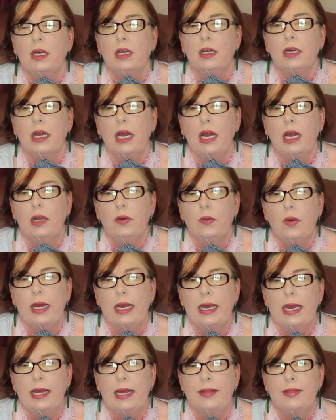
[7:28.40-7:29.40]

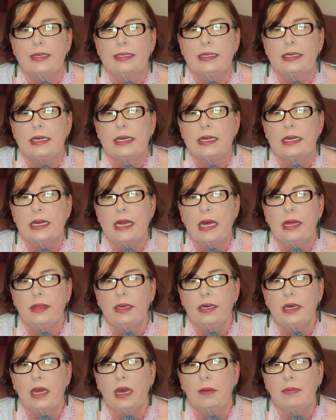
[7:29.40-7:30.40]
colourway. And there's another
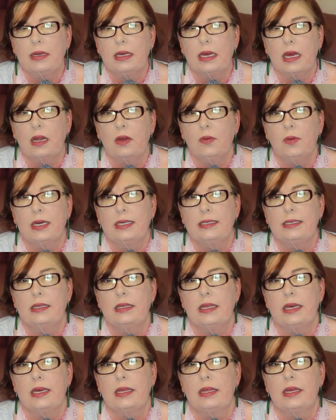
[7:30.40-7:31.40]
couple of colourways in
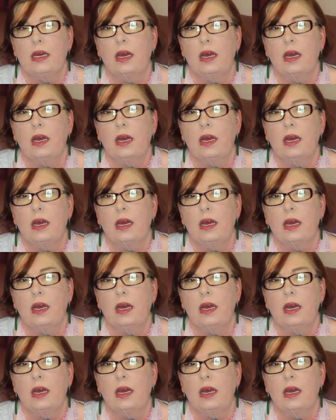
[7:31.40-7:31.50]
there that